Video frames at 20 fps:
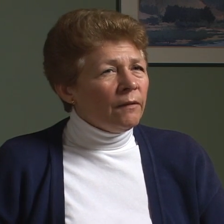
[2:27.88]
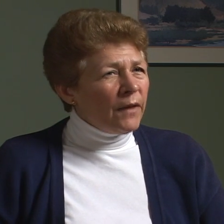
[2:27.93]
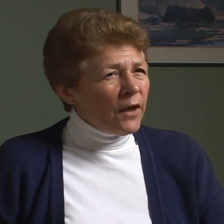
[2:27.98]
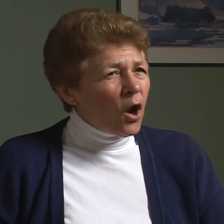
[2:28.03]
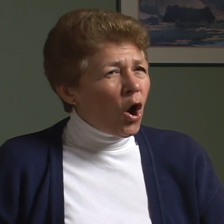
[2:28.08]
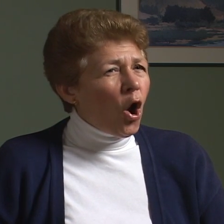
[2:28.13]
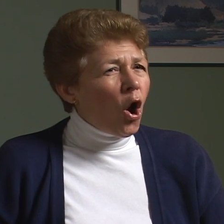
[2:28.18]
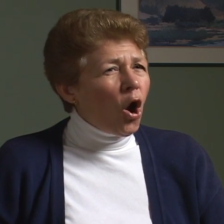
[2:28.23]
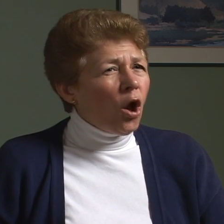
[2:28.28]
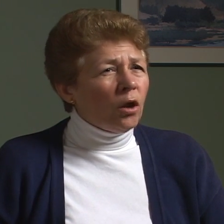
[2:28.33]

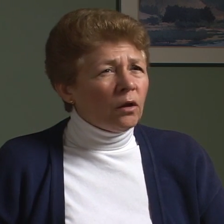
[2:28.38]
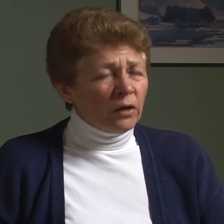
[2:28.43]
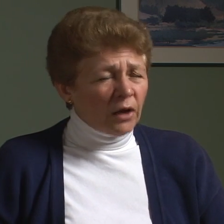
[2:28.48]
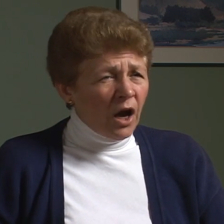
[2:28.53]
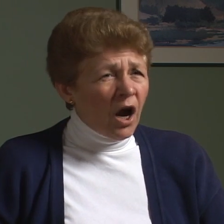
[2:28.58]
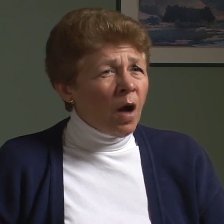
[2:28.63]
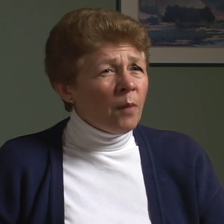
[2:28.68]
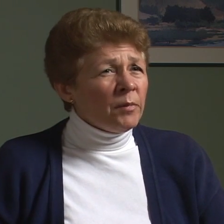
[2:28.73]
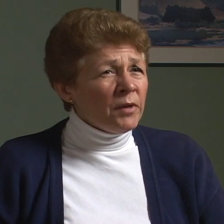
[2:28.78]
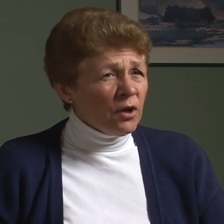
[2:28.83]
They all
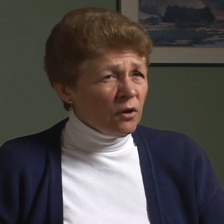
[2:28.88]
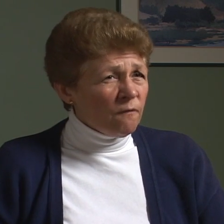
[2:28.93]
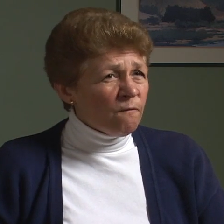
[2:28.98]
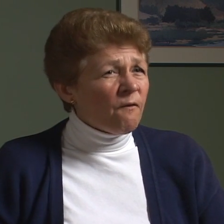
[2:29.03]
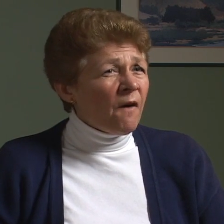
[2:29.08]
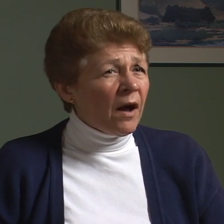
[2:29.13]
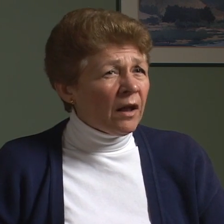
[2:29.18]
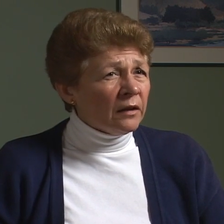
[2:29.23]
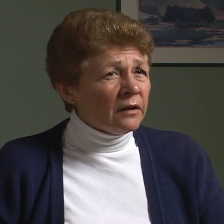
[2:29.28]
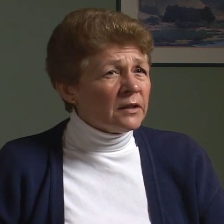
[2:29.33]
come here
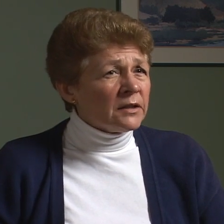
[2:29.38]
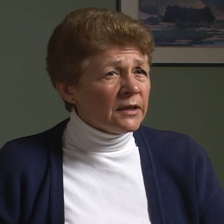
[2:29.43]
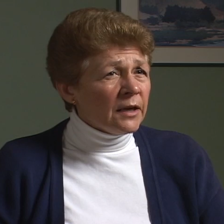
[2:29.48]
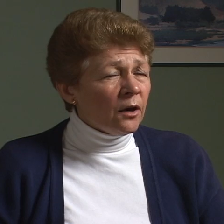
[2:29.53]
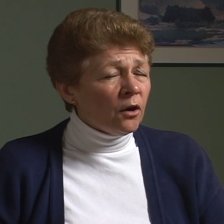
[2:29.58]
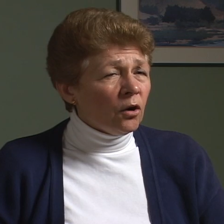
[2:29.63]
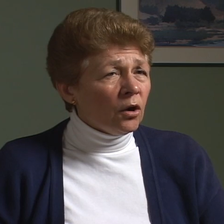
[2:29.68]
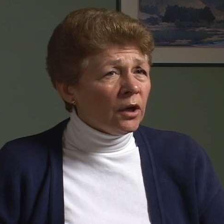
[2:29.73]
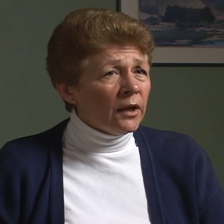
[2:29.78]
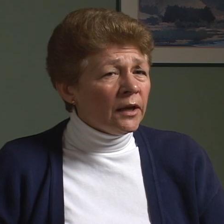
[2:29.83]

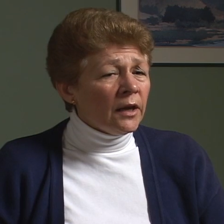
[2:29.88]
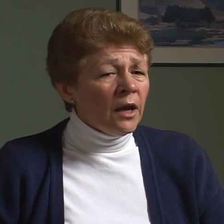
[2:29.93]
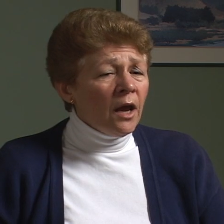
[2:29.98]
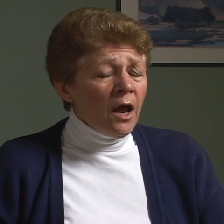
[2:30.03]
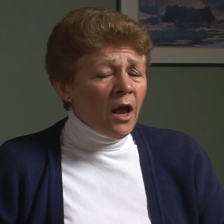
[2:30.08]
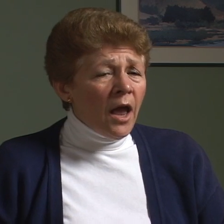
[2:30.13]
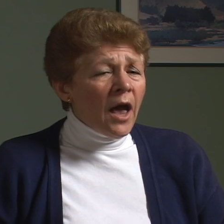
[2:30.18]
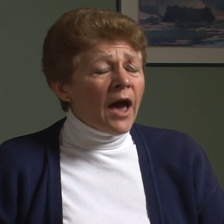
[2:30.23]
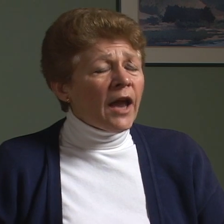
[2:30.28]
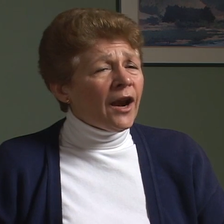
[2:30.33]
voluntarily
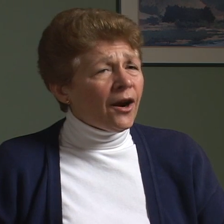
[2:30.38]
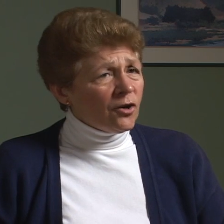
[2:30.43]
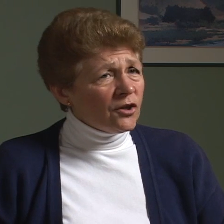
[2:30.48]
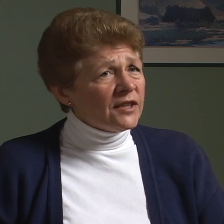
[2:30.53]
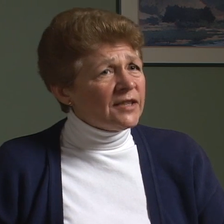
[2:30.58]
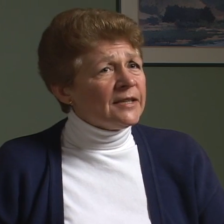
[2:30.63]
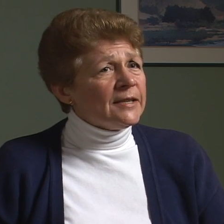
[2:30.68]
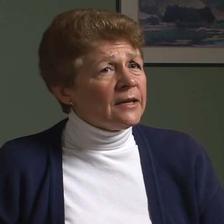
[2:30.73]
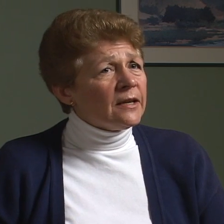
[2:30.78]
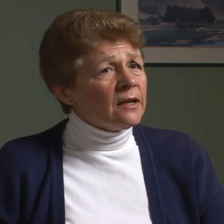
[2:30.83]
and are
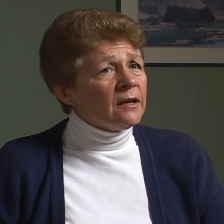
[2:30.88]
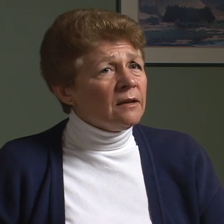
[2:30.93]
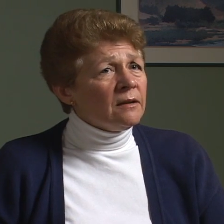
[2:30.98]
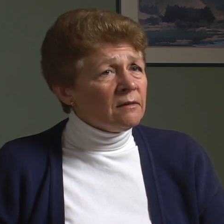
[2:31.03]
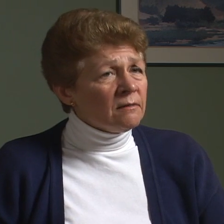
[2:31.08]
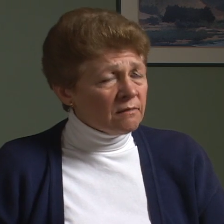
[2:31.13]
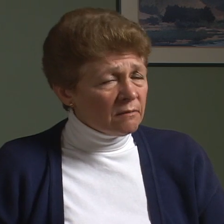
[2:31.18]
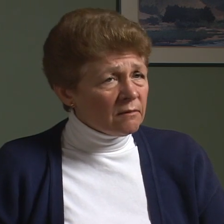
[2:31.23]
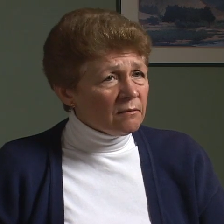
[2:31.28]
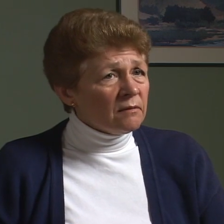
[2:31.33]

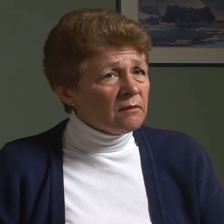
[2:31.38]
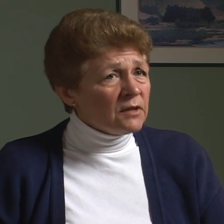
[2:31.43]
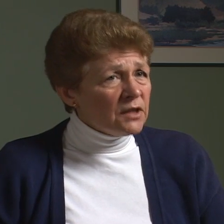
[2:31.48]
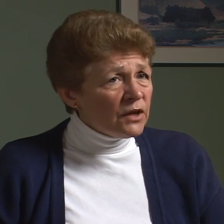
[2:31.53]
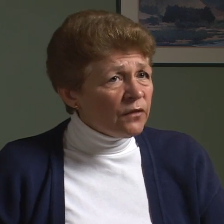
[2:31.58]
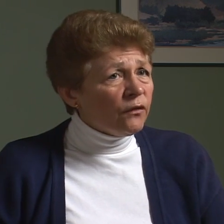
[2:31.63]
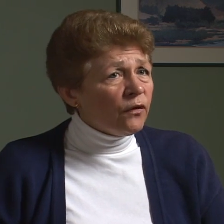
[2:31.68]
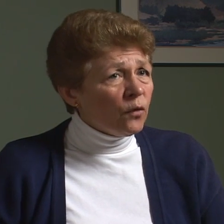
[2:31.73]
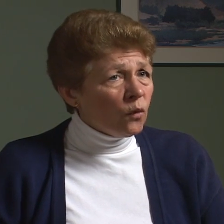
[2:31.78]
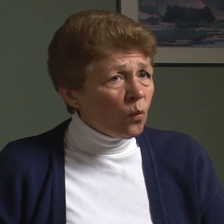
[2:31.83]
seeking
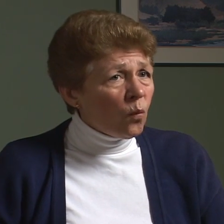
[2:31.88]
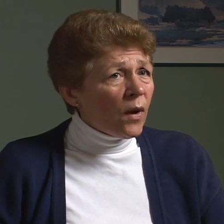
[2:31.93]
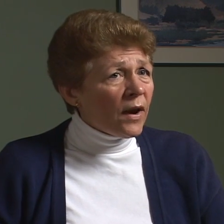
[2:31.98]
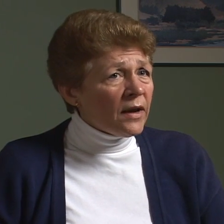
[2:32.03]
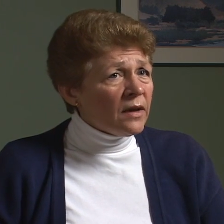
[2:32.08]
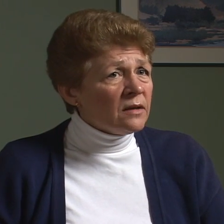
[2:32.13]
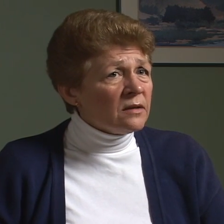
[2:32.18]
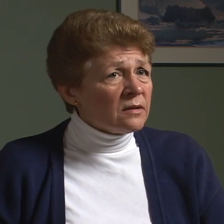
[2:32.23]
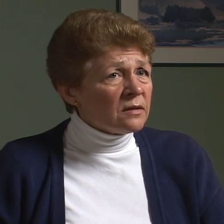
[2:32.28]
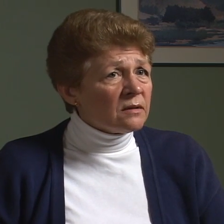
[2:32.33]
different
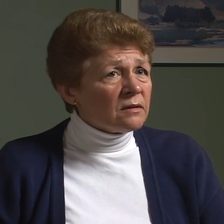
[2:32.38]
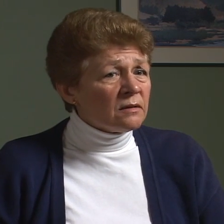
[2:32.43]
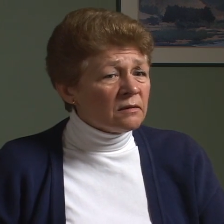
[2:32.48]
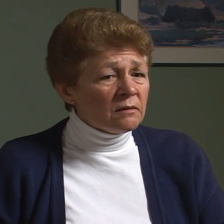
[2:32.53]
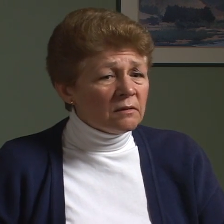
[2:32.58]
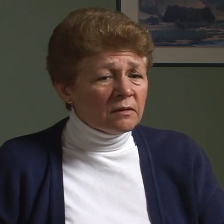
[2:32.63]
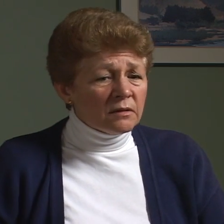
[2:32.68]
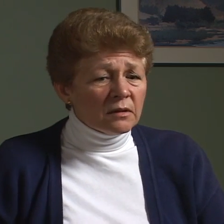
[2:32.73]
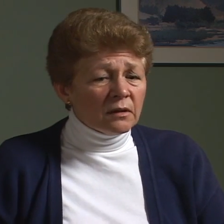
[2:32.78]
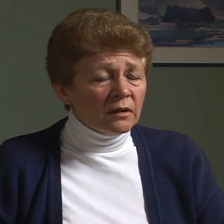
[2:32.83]
ways
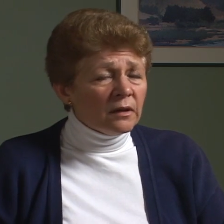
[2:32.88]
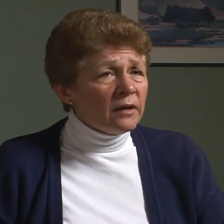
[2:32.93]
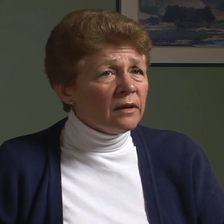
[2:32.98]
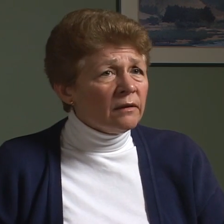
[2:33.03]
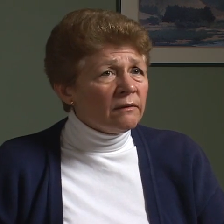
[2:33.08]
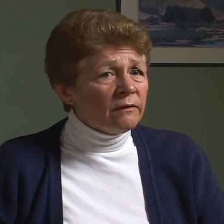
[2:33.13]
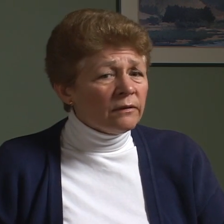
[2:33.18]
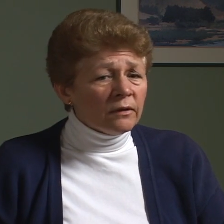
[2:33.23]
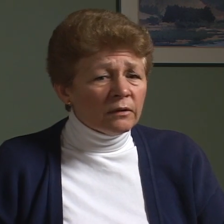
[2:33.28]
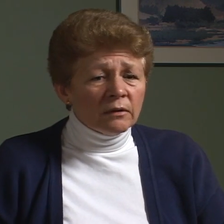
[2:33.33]
to
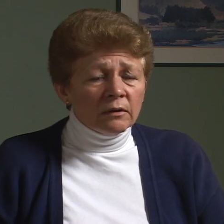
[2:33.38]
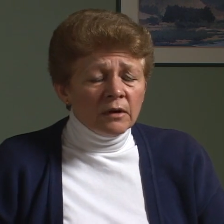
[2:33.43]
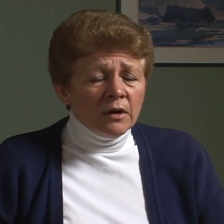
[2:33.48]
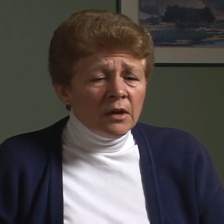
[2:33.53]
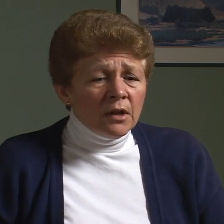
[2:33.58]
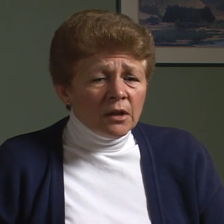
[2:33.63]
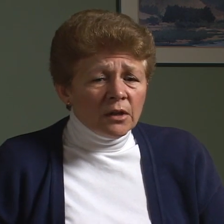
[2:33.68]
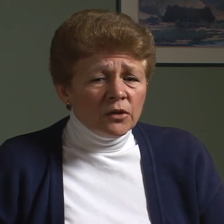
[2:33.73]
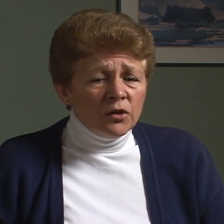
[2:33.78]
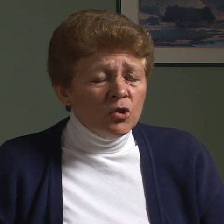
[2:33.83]
live, or
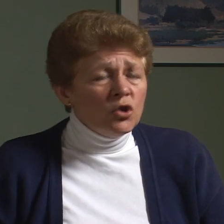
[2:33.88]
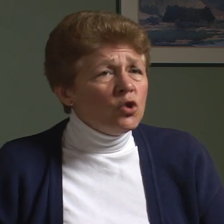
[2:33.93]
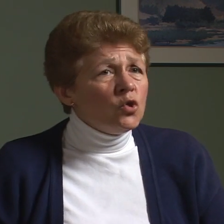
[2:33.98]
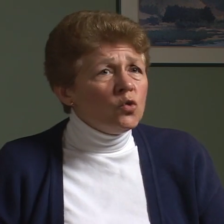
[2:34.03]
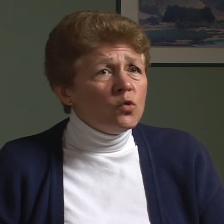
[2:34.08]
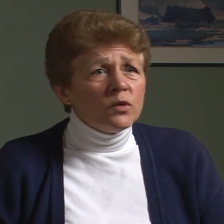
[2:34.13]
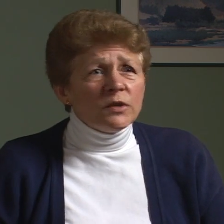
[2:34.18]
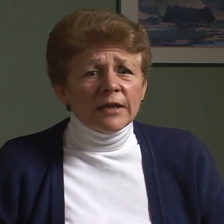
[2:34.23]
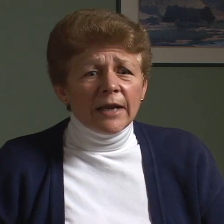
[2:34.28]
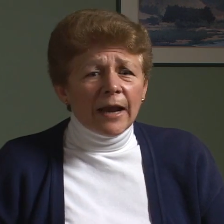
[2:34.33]

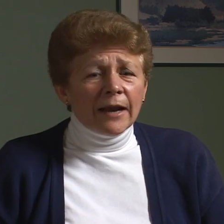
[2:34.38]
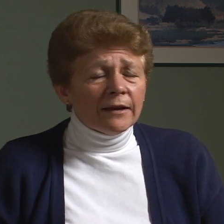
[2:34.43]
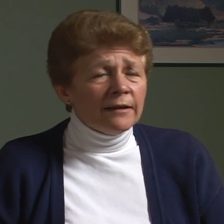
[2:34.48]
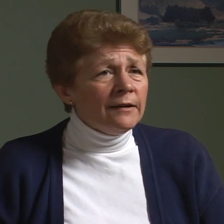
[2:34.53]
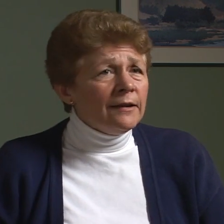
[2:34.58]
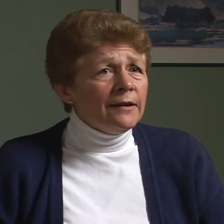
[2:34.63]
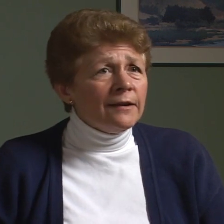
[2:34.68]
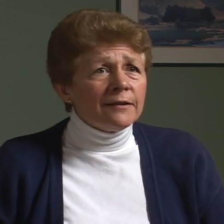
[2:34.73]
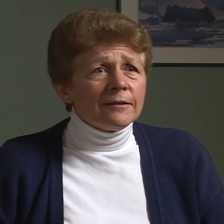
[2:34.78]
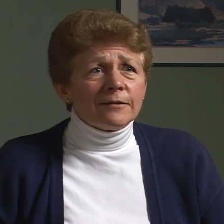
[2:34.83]
new
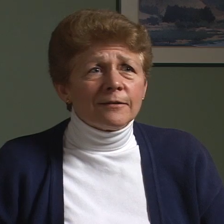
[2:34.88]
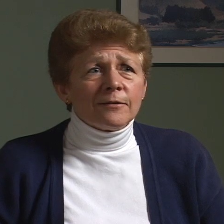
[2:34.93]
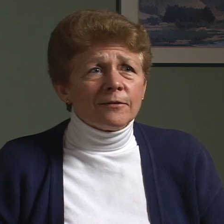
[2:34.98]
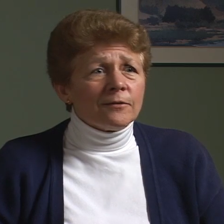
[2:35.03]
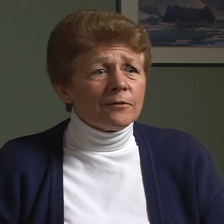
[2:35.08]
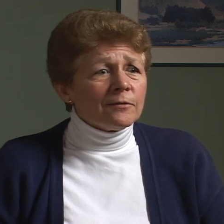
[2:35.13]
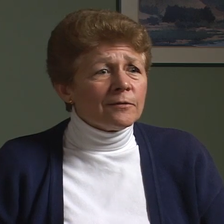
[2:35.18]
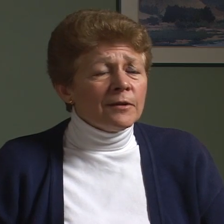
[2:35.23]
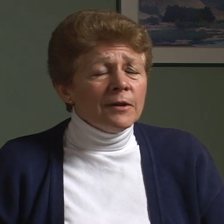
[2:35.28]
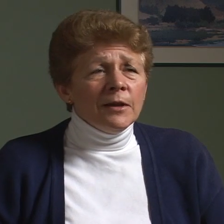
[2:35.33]
techniques,
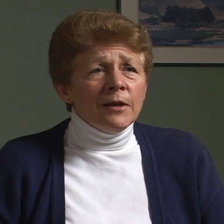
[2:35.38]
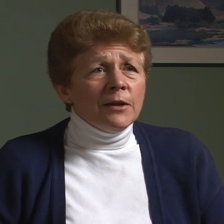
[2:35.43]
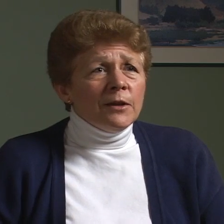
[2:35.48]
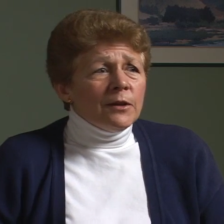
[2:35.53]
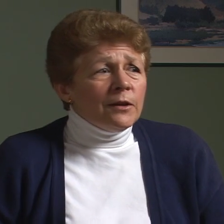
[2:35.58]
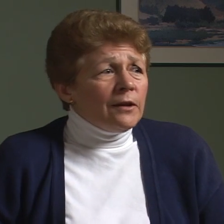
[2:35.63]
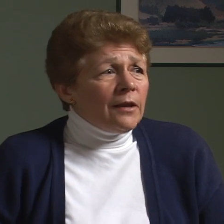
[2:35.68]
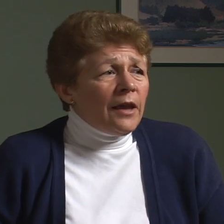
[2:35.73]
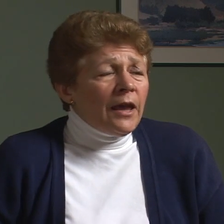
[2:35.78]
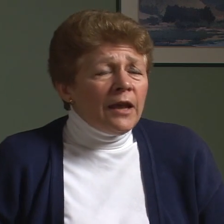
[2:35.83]
or
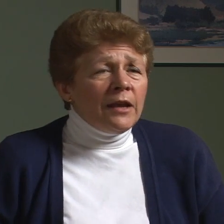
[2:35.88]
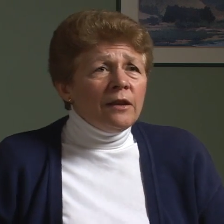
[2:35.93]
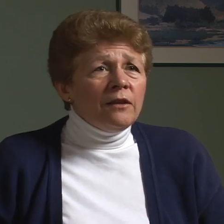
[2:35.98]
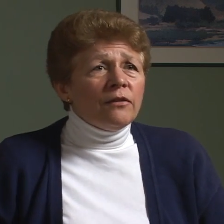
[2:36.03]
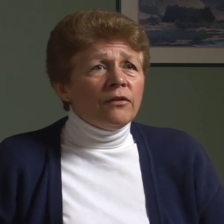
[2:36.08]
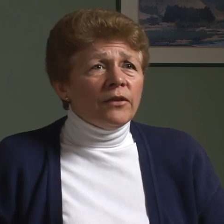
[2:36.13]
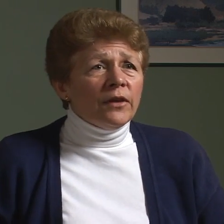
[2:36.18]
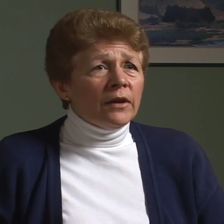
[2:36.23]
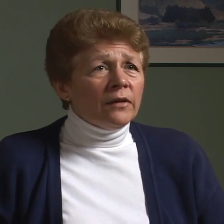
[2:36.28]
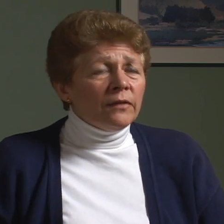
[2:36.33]

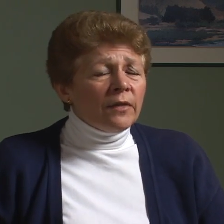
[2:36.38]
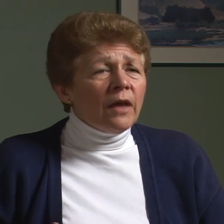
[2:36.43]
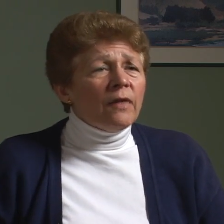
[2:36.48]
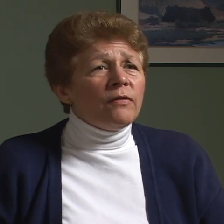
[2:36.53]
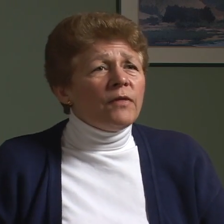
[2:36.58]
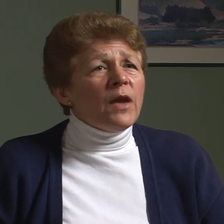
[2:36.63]
anything.